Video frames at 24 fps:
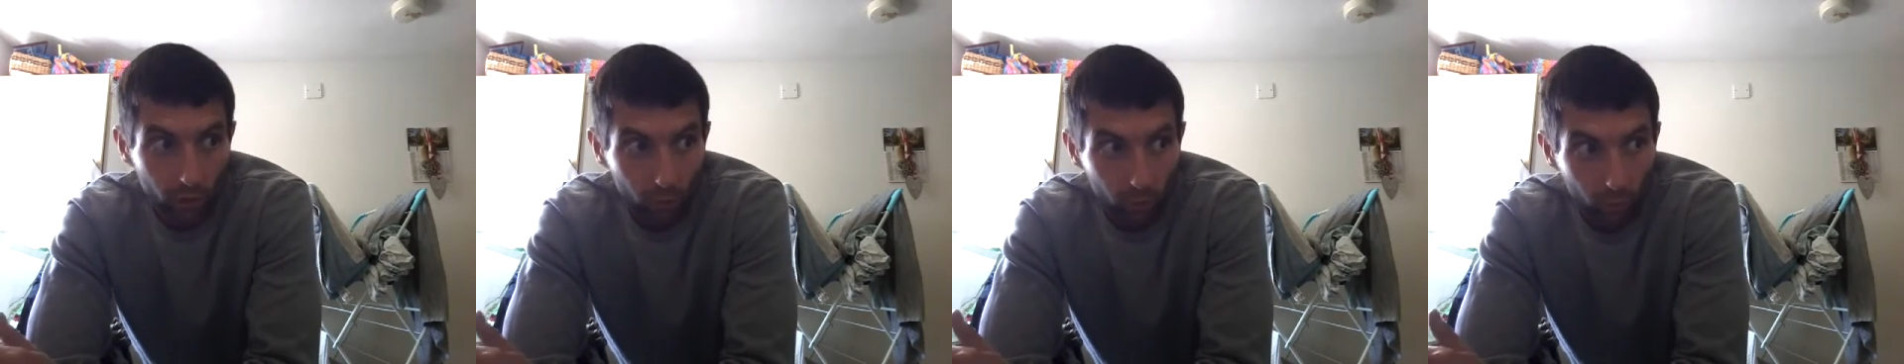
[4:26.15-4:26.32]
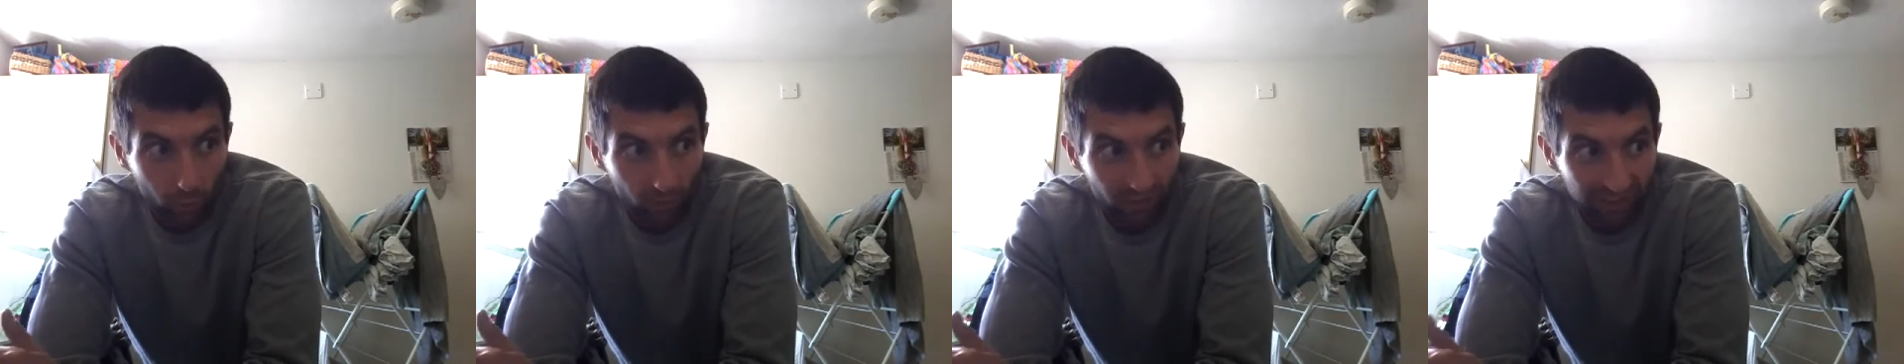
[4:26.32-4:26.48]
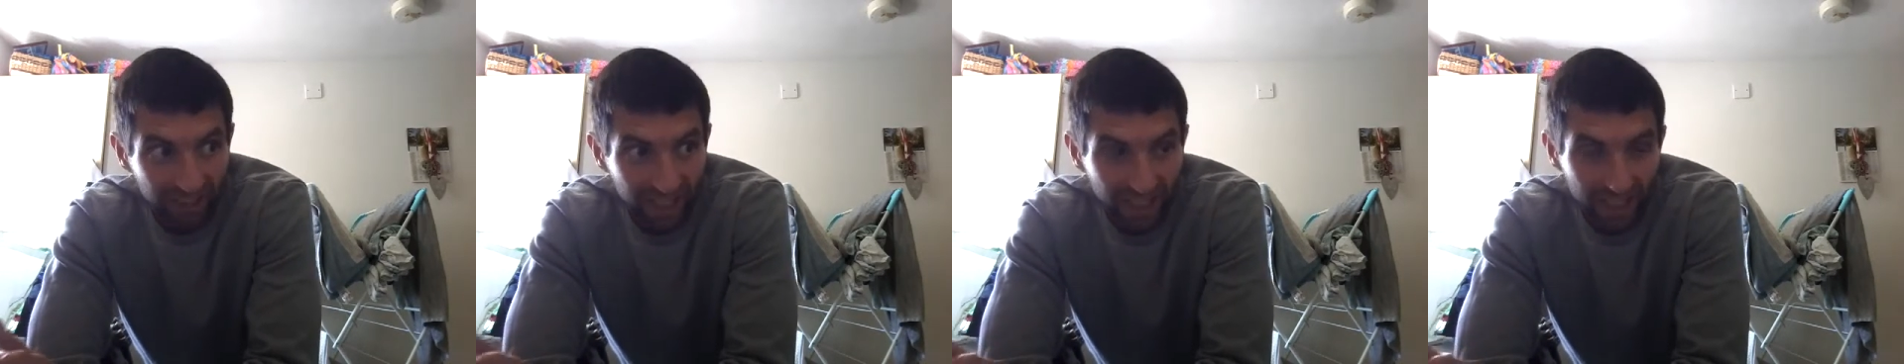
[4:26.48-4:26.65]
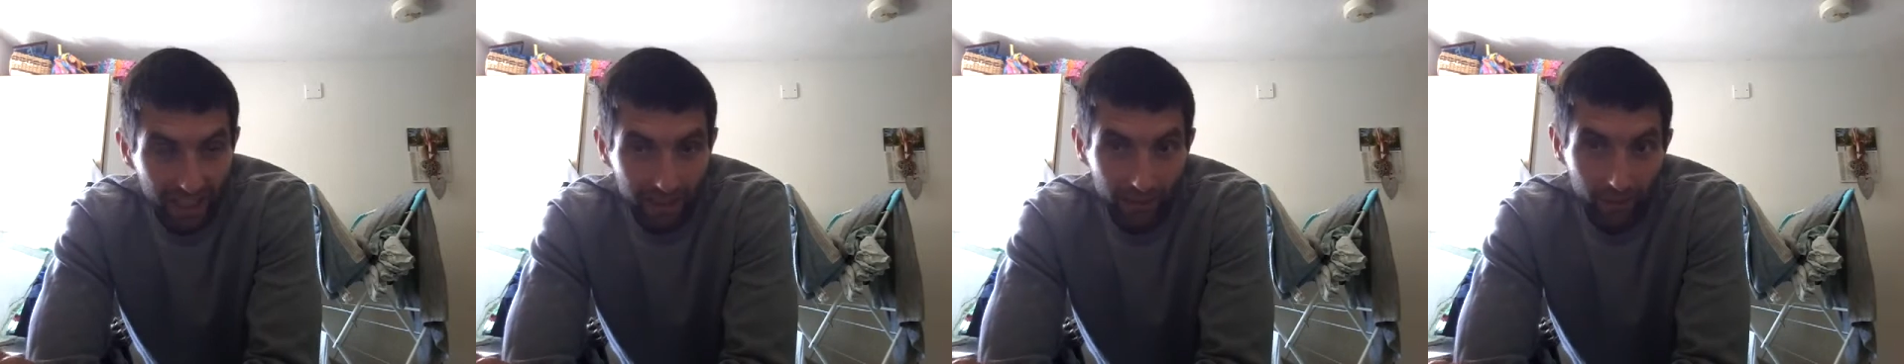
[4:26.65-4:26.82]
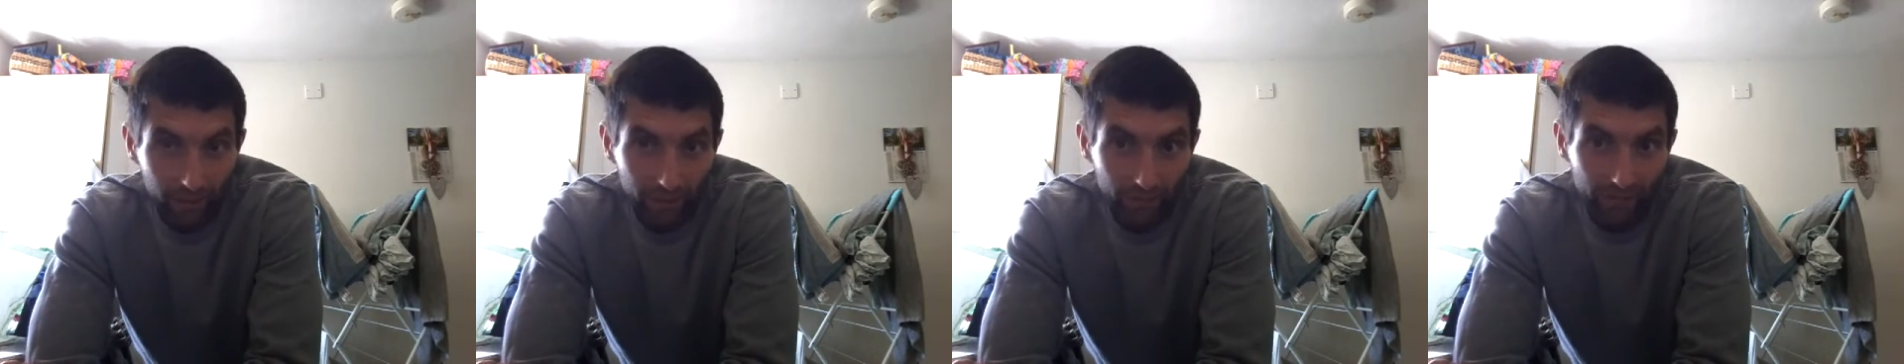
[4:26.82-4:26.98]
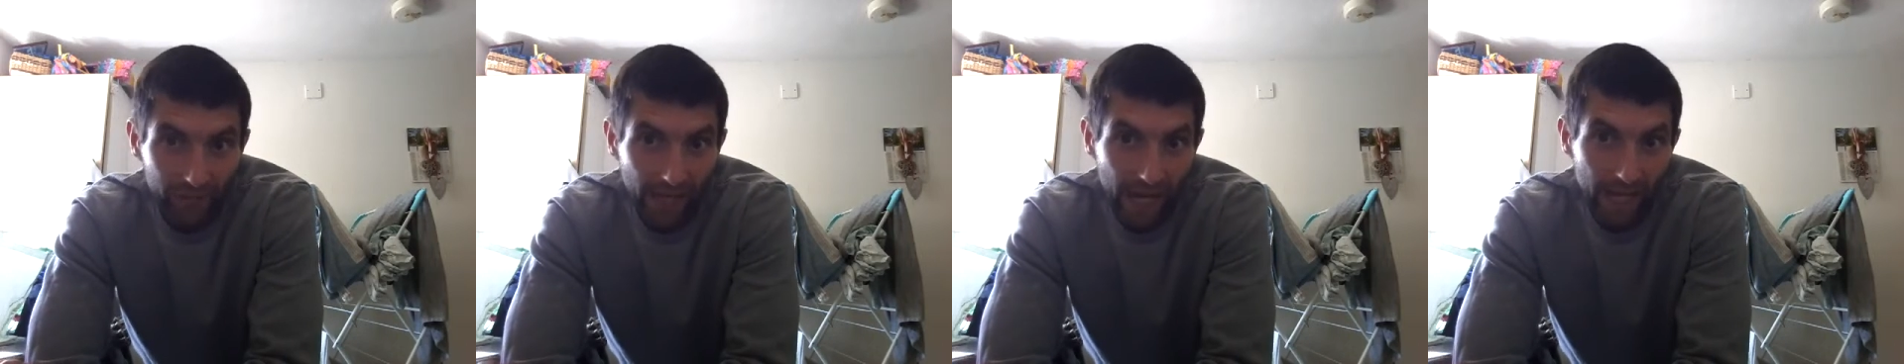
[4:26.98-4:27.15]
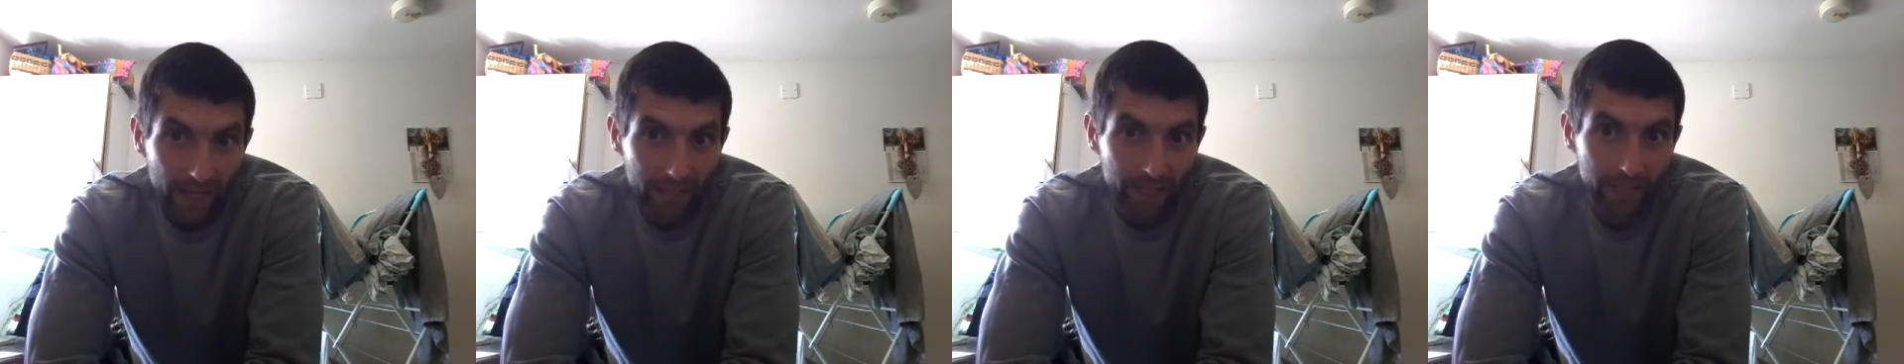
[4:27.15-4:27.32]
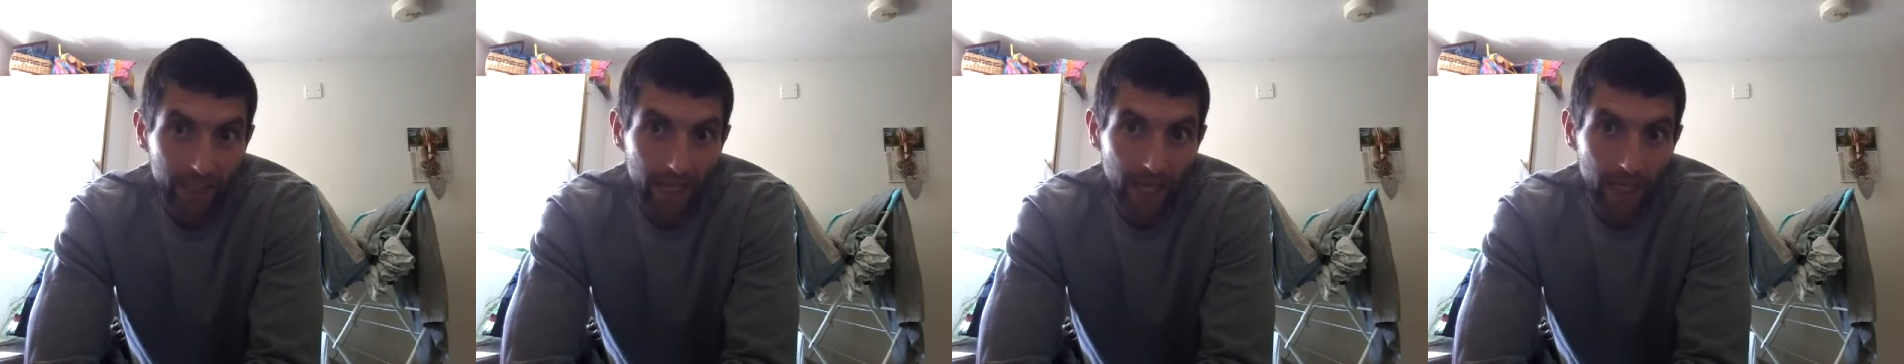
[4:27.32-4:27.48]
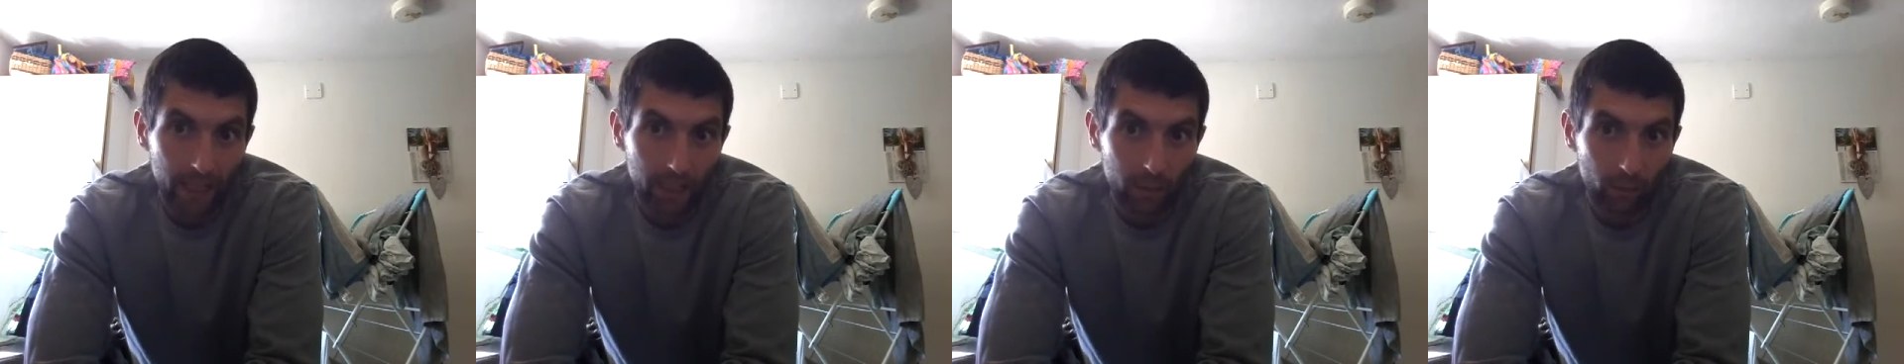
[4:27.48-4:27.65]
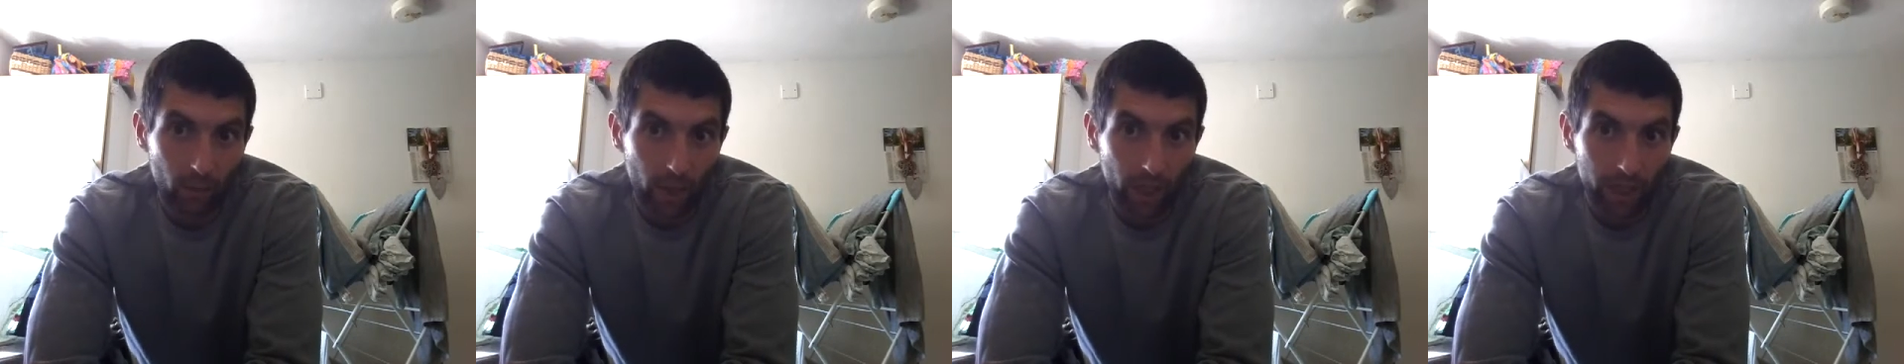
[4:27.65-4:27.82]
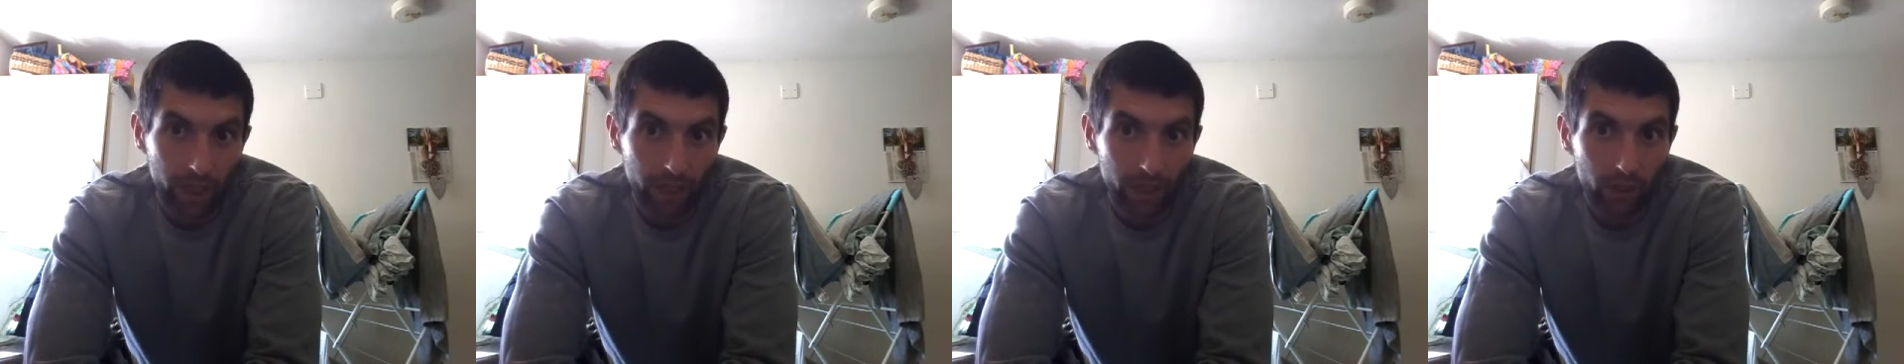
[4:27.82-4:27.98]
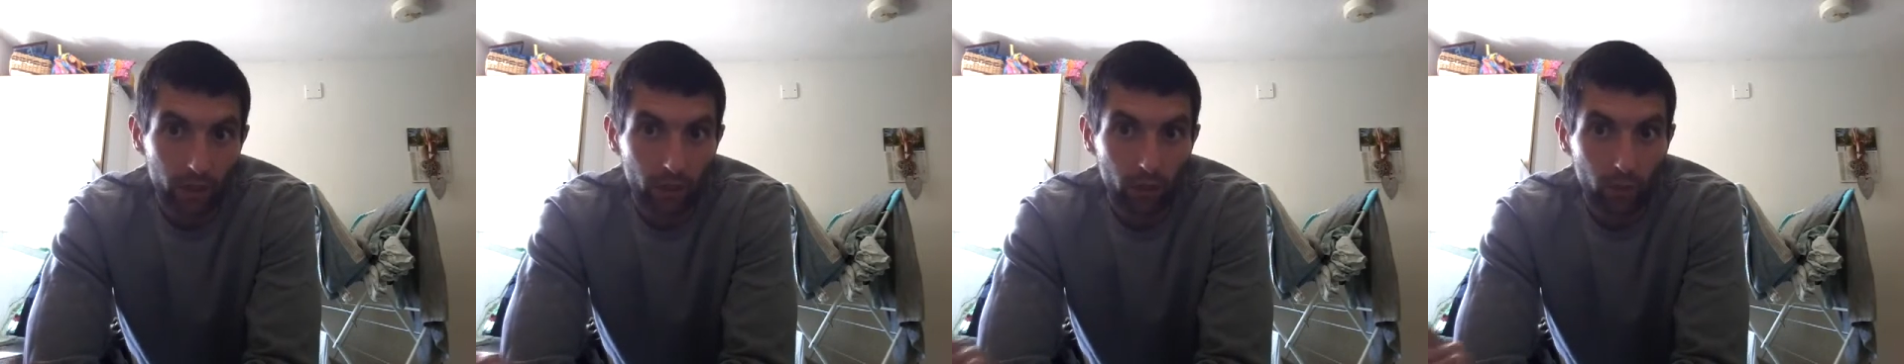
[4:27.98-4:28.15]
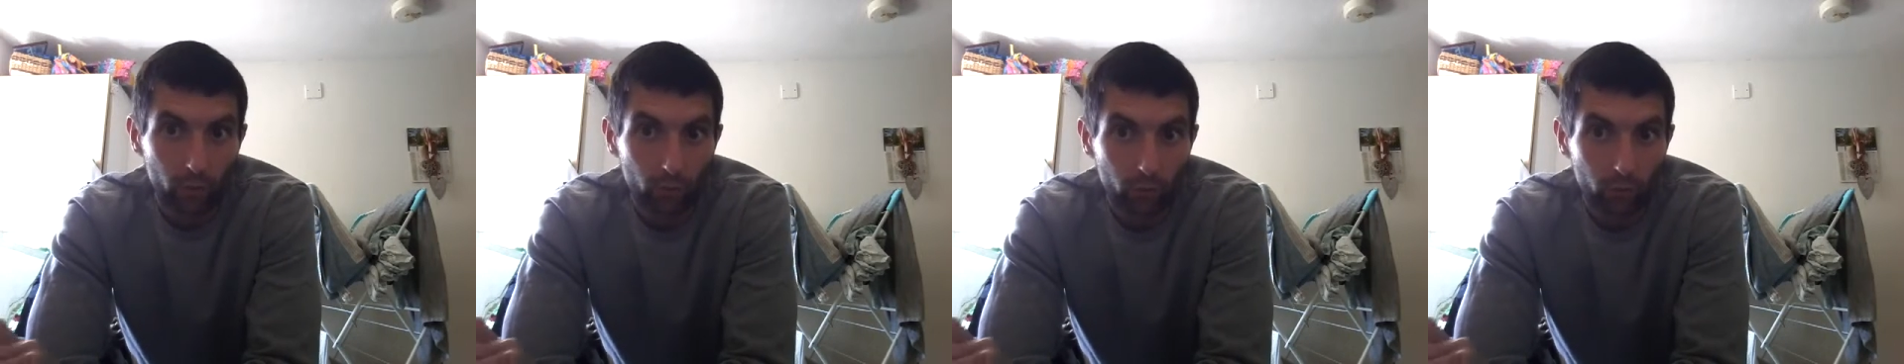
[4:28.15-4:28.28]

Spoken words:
was lead us down an alleyway